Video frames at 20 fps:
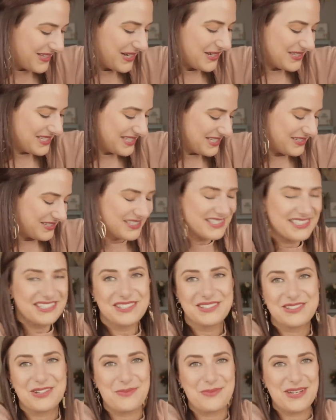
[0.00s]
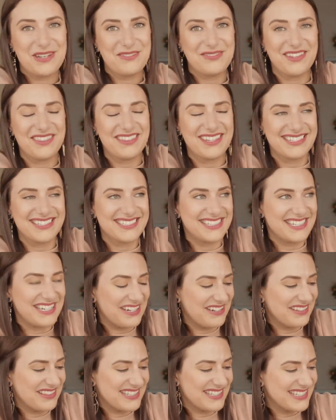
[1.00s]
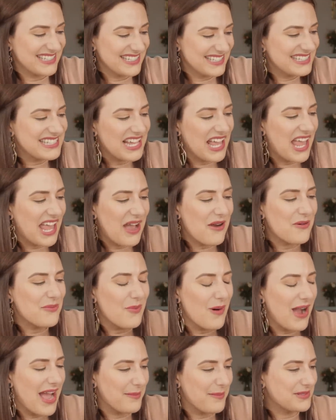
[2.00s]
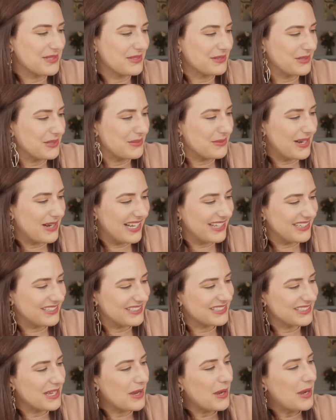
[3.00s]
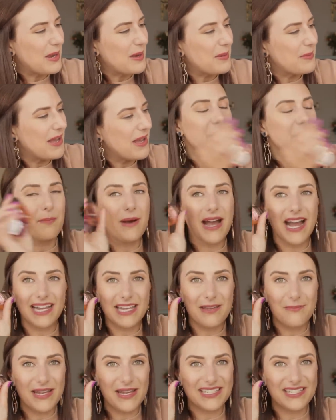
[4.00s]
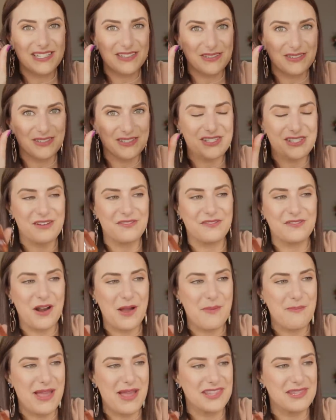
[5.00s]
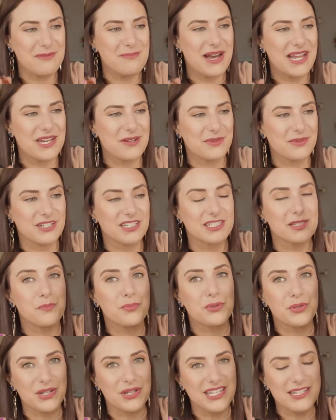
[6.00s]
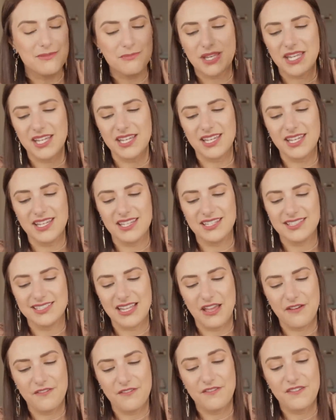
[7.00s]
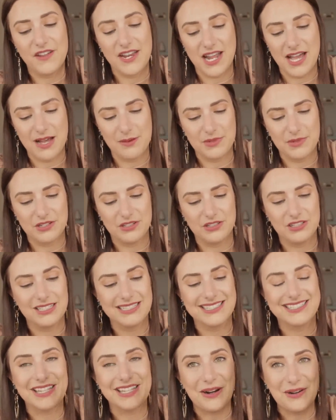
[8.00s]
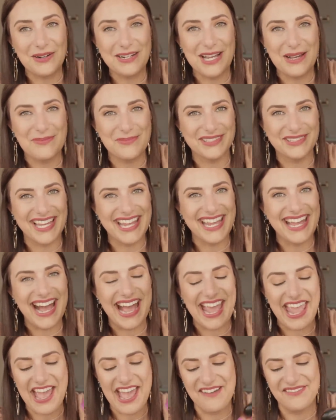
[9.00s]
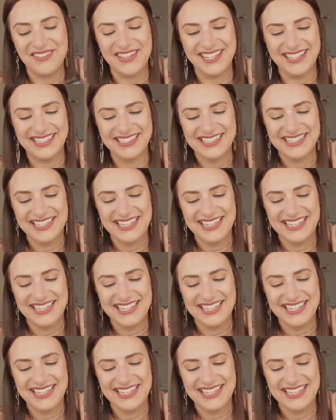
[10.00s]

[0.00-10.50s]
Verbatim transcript: There are seriously so many fun things in here. This is absolutely wild. Um, the Pocket Bacterials from Bath & Body Works, Pretty in Pink is phenomenal. Sorry I'm late. I haven't